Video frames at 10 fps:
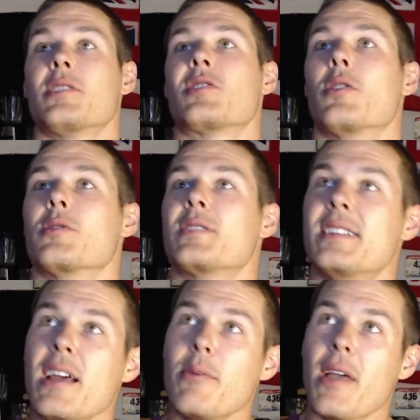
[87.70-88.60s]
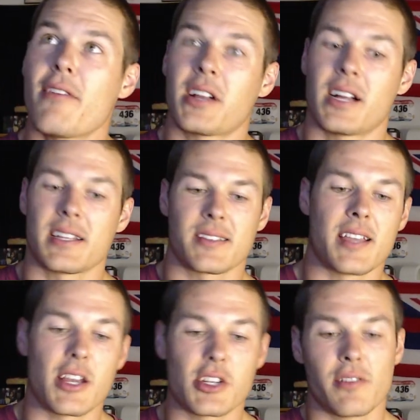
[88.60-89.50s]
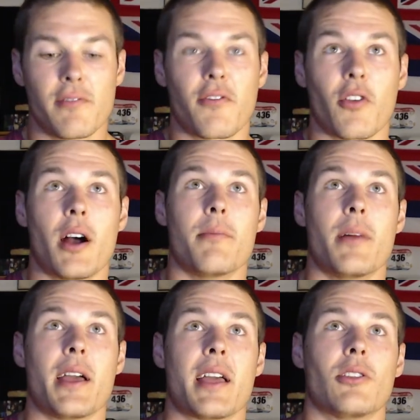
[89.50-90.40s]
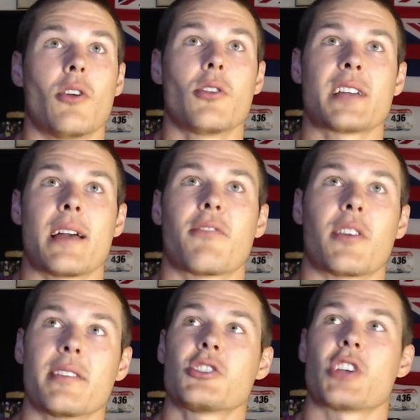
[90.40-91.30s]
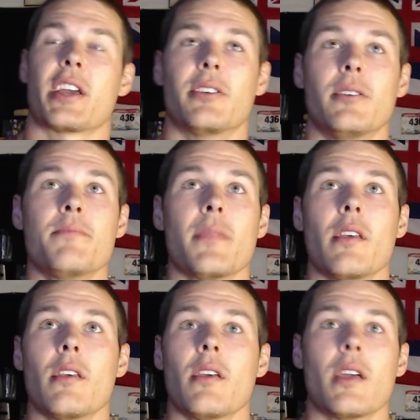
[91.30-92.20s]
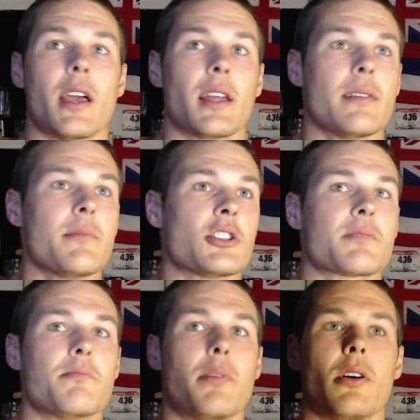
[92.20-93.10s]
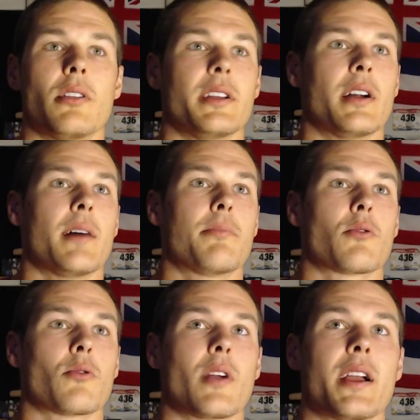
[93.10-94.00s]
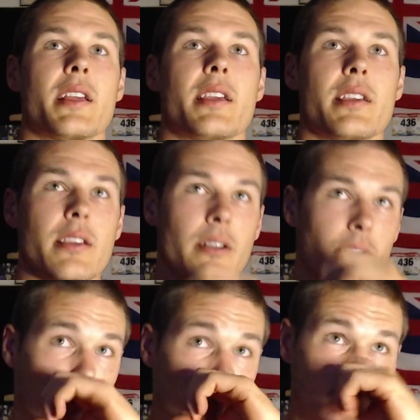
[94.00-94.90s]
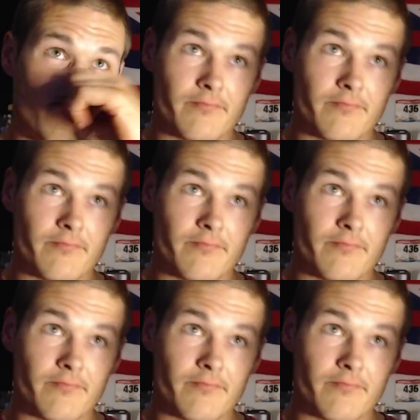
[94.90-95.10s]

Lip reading: So today we have a consultation from a longtime friend of the channel, and let me just pull it up right here.